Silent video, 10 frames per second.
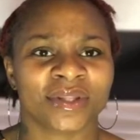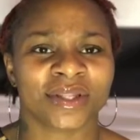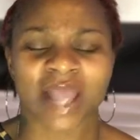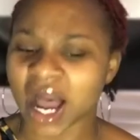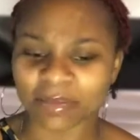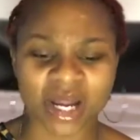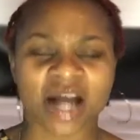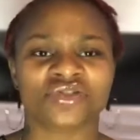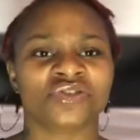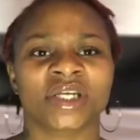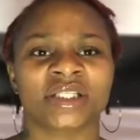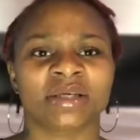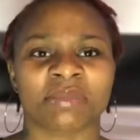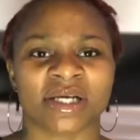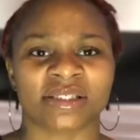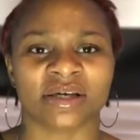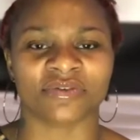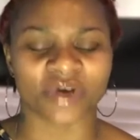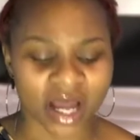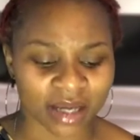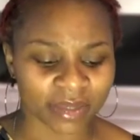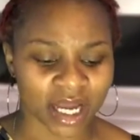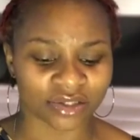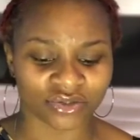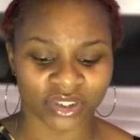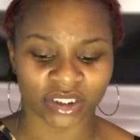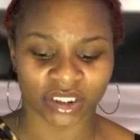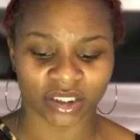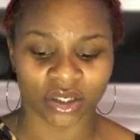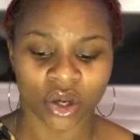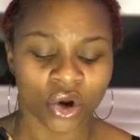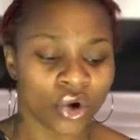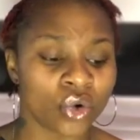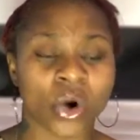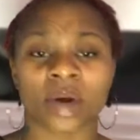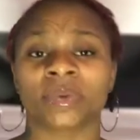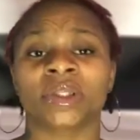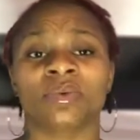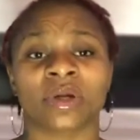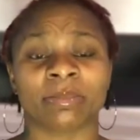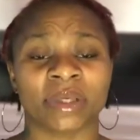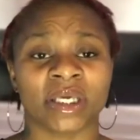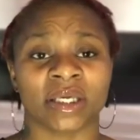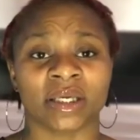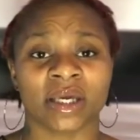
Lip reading: I'm contradicting myself. I'm contradicting who I really want to be.